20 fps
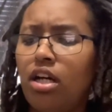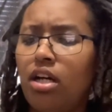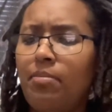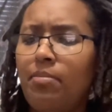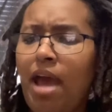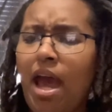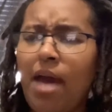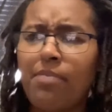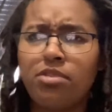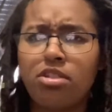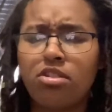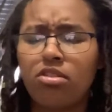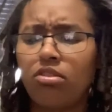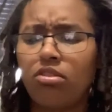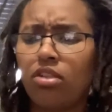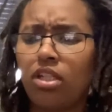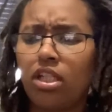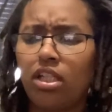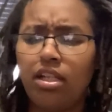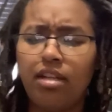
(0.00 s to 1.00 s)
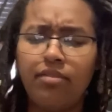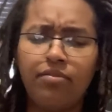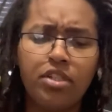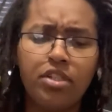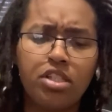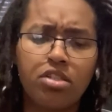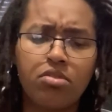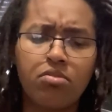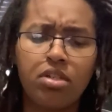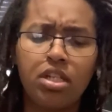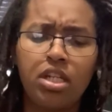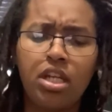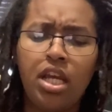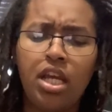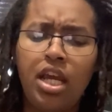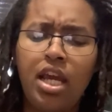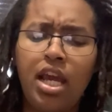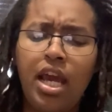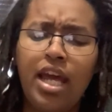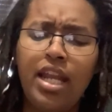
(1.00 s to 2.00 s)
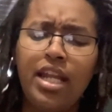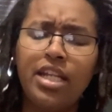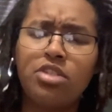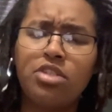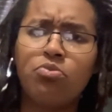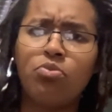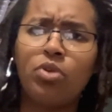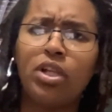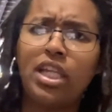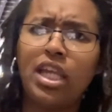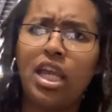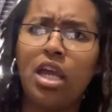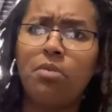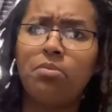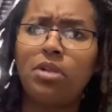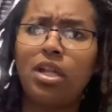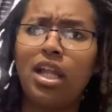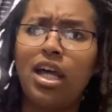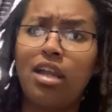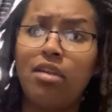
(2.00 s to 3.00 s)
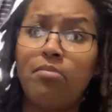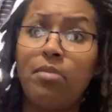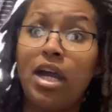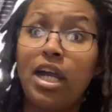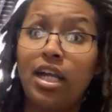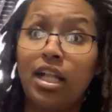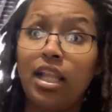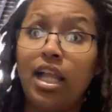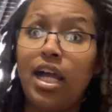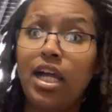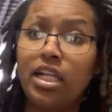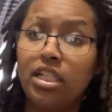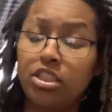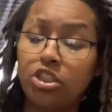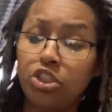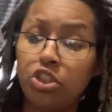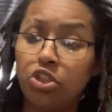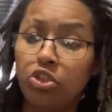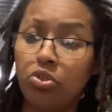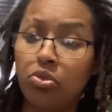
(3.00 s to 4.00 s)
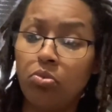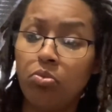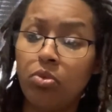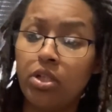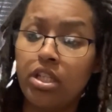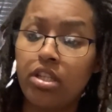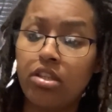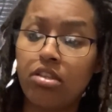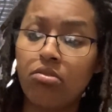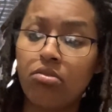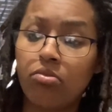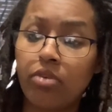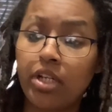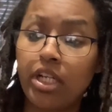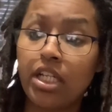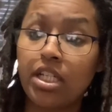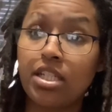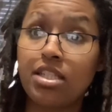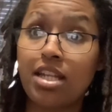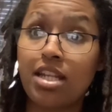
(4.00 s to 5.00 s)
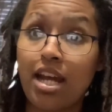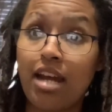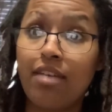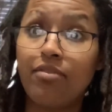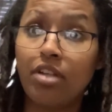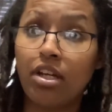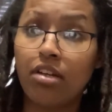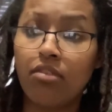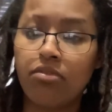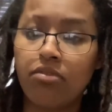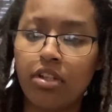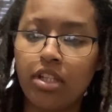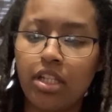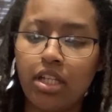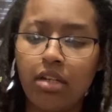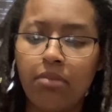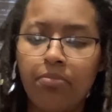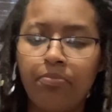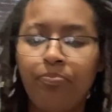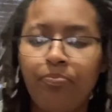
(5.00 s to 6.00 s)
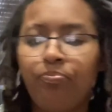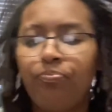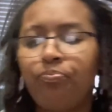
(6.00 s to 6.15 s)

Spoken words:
Absolutely love this one. And it's really helped a lot of my clients too with readings that I've done for them.